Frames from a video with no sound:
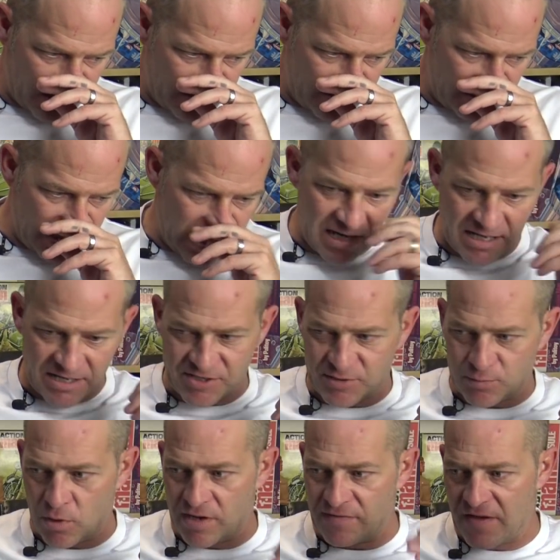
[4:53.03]

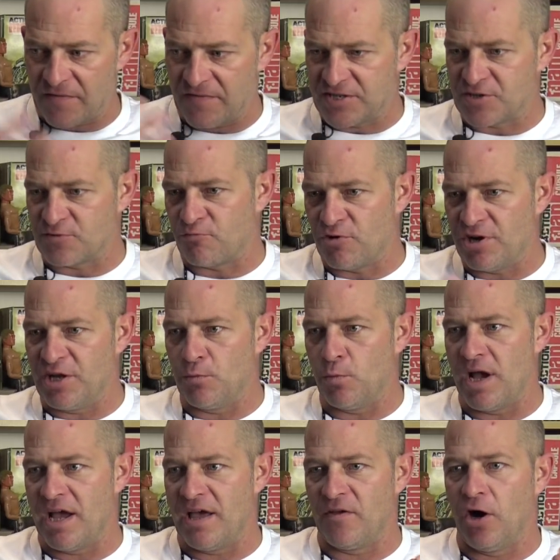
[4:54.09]
this is really
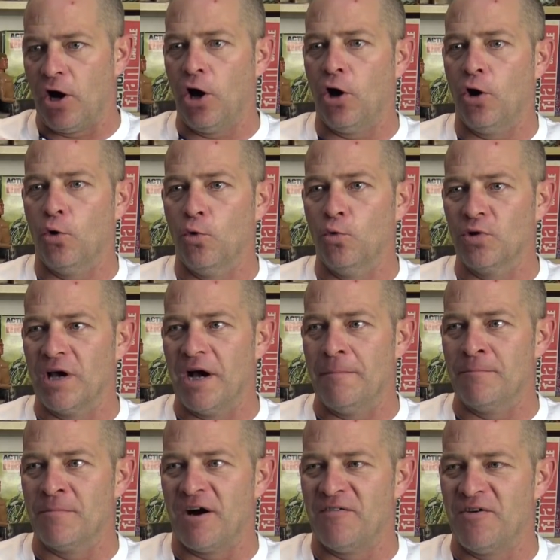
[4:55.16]
where the whole,
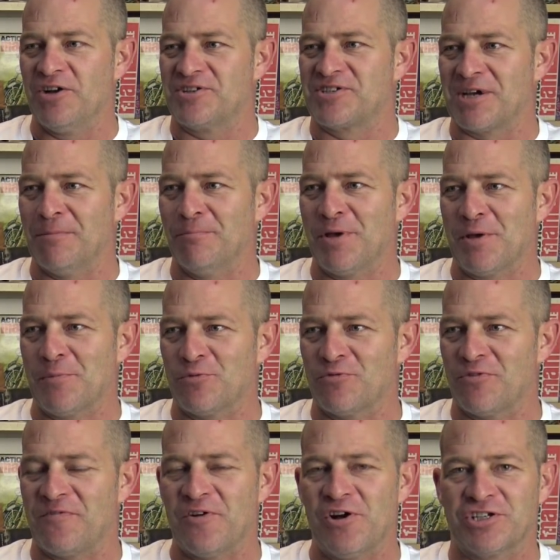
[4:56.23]
I've heard some people
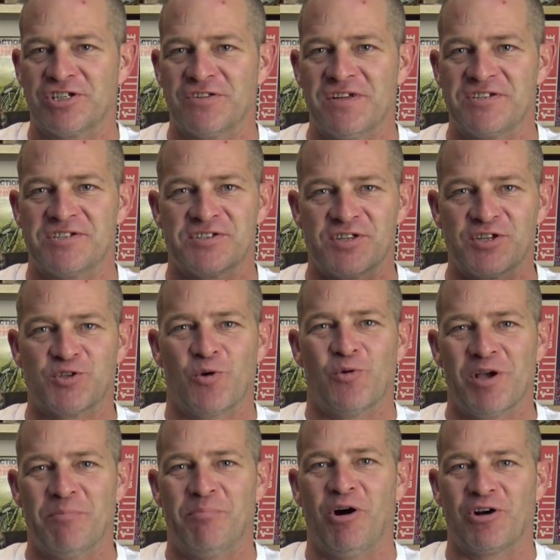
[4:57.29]
refer to this as the
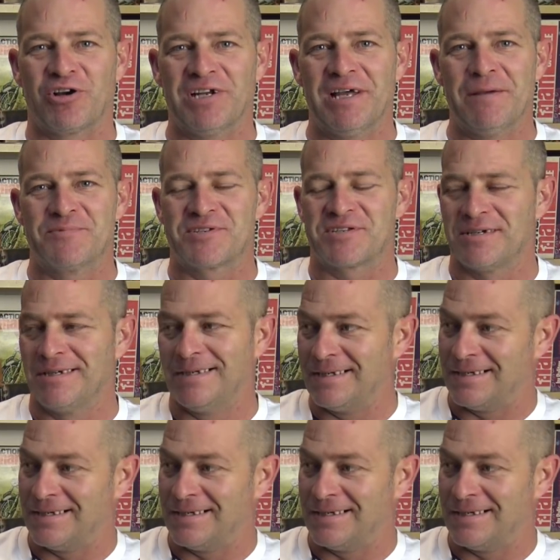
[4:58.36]
toy apocalypse.